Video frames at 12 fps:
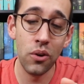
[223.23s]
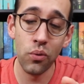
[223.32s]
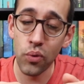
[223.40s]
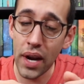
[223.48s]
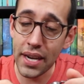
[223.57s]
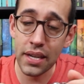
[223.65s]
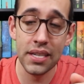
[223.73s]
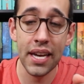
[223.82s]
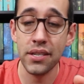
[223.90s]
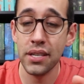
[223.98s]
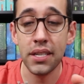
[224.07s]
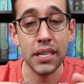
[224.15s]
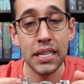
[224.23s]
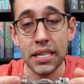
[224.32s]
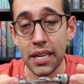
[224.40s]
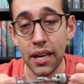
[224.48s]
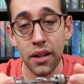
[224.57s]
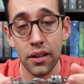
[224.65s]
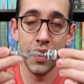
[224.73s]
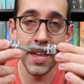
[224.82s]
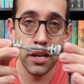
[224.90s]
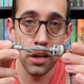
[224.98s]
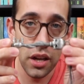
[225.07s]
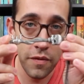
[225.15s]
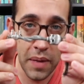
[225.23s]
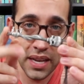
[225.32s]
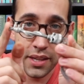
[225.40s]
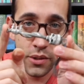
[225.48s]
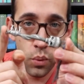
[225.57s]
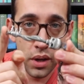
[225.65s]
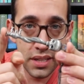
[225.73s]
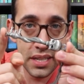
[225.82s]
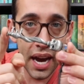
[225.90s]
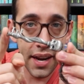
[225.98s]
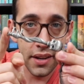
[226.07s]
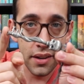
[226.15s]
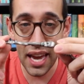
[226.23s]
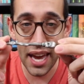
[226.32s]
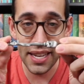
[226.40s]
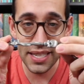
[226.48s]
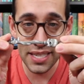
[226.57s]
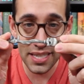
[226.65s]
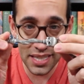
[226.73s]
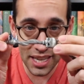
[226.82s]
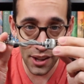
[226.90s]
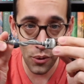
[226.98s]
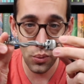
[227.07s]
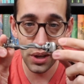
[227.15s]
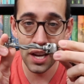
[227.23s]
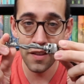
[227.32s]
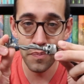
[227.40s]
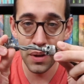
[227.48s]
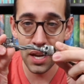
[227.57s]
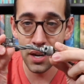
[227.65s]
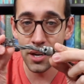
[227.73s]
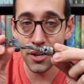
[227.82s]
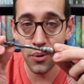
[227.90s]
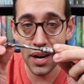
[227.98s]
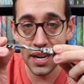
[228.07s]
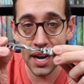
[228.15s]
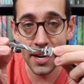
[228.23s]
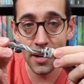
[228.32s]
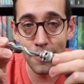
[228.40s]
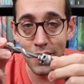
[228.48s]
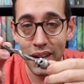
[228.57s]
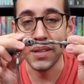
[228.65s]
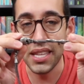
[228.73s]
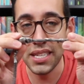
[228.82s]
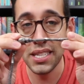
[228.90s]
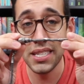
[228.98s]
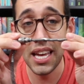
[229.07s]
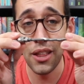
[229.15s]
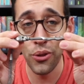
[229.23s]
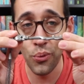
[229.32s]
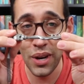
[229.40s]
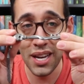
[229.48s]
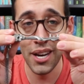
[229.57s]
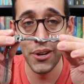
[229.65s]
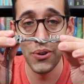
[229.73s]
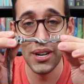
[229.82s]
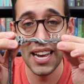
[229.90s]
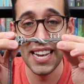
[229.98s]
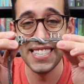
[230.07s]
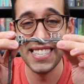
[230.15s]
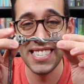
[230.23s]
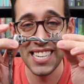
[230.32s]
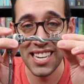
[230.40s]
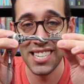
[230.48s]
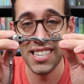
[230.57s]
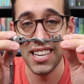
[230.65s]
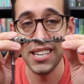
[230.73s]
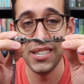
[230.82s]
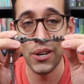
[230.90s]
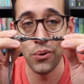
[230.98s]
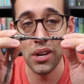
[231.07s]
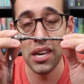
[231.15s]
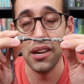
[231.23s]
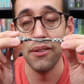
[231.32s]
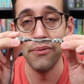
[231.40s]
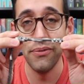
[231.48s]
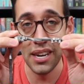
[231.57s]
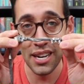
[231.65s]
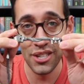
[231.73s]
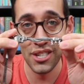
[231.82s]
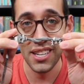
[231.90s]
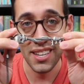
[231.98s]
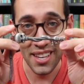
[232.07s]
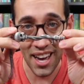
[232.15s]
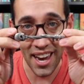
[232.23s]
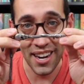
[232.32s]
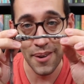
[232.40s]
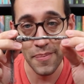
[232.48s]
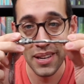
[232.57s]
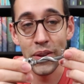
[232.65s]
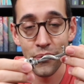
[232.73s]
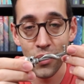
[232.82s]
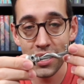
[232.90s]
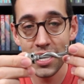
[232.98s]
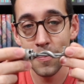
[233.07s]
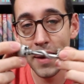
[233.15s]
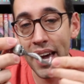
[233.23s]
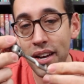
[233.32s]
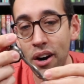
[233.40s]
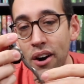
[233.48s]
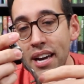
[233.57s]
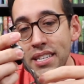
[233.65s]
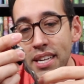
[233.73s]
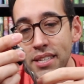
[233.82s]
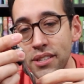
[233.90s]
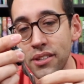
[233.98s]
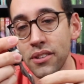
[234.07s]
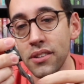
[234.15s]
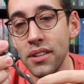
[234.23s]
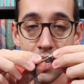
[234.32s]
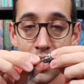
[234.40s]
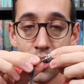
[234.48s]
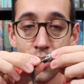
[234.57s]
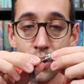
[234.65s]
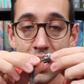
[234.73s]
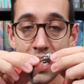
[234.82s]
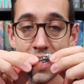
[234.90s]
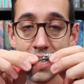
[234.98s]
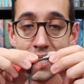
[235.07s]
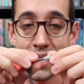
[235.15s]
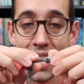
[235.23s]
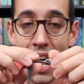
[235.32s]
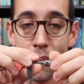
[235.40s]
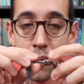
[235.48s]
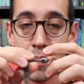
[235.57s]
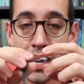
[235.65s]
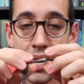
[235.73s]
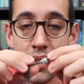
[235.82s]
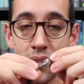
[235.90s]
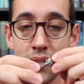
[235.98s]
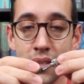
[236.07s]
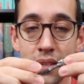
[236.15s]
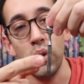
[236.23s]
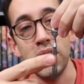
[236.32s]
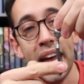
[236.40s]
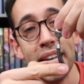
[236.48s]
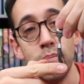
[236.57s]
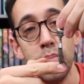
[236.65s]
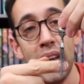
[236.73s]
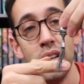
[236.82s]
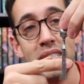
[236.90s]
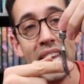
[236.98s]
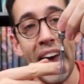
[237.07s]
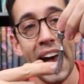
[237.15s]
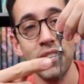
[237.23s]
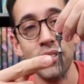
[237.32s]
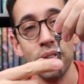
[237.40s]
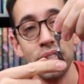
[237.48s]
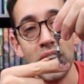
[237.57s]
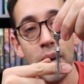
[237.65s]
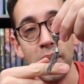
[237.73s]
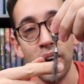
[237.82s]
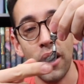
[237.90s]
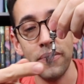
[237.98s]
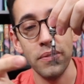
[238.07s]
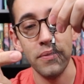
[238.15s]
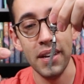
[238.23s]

great attention to detail. They could have made this one-sided, and it still would have been a great item, but this is a three hundred sixty degree finished item. The front and back are identical, including on this top piece, which has metal tassels coming off of